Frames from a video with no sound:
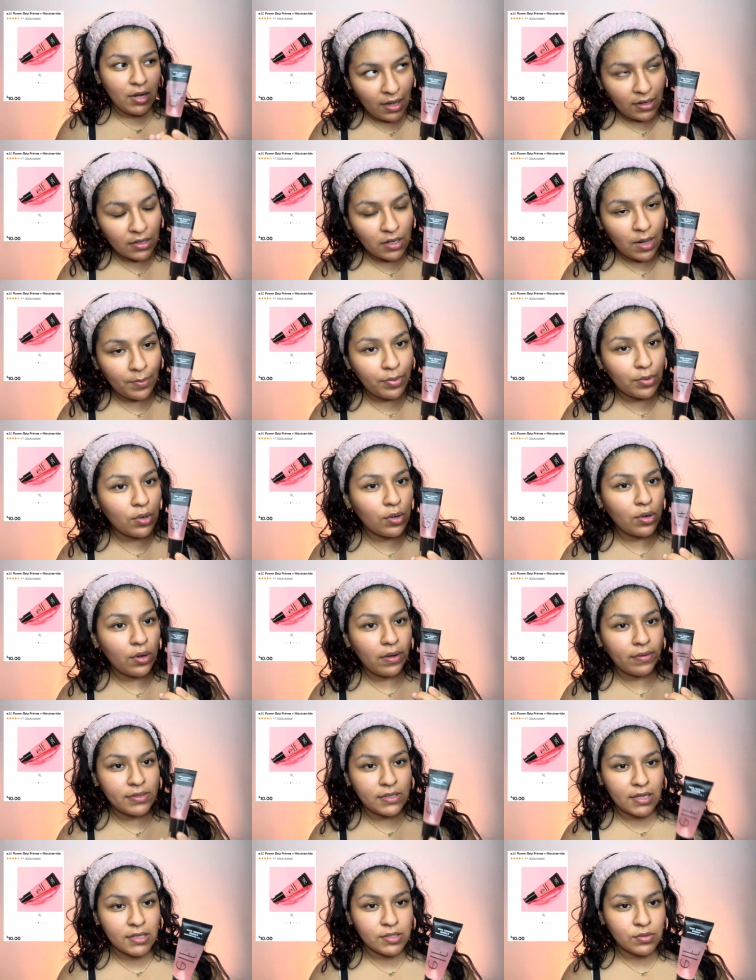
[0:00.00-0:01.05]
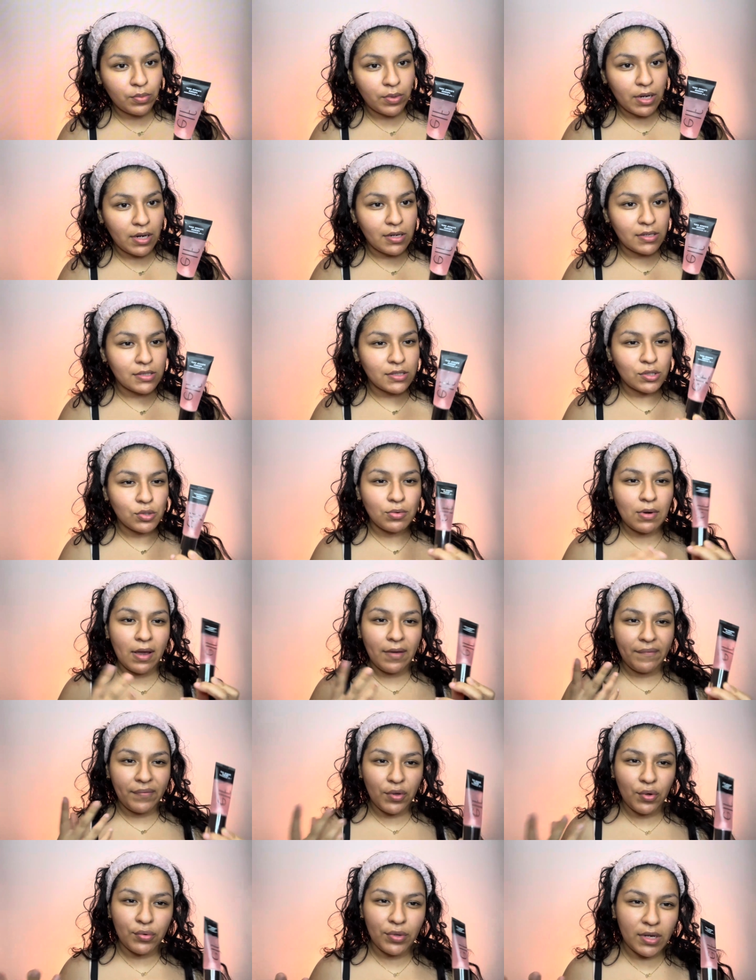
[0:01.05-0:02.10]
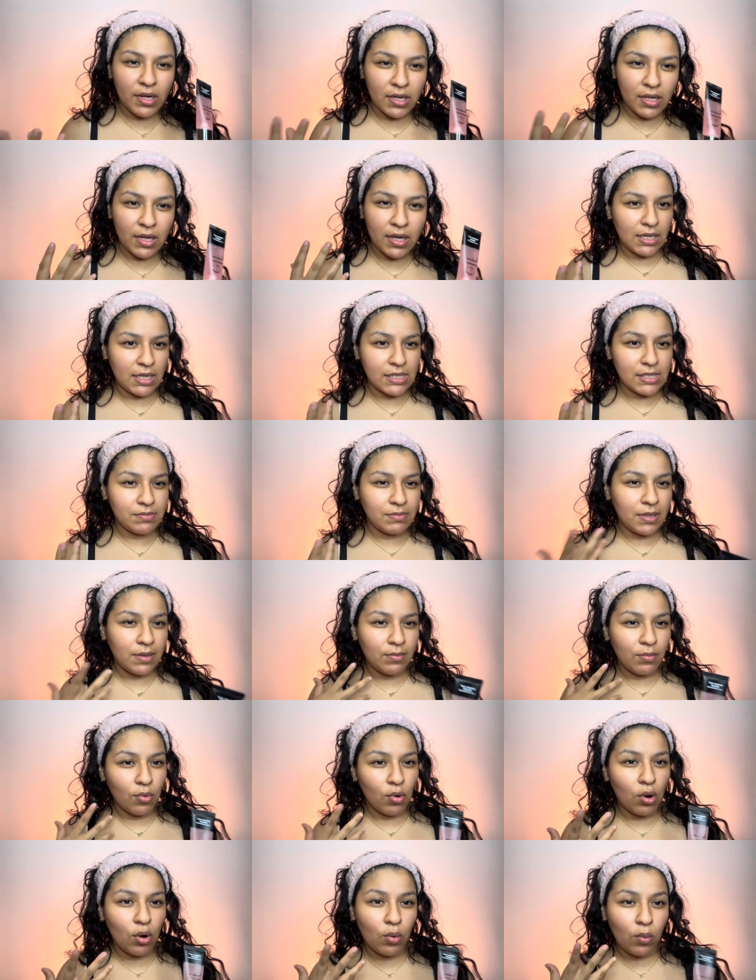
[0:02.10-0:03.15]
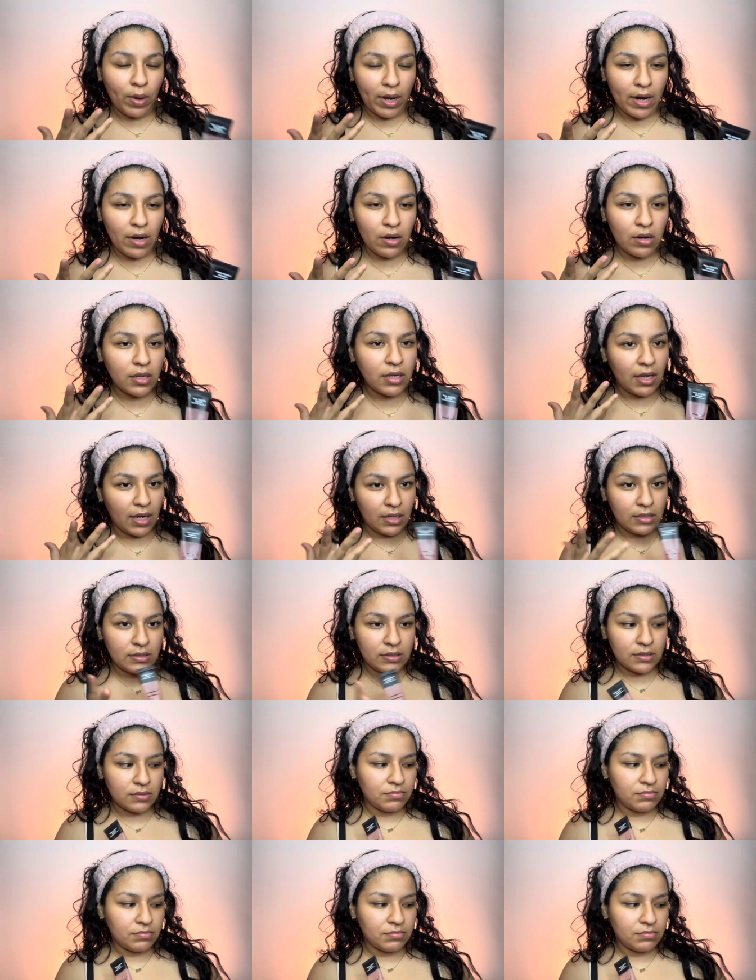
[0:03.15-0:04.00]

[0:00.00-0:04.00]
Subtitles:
Had a couple of test wears. Do I feel that it gives me more wear? Yes.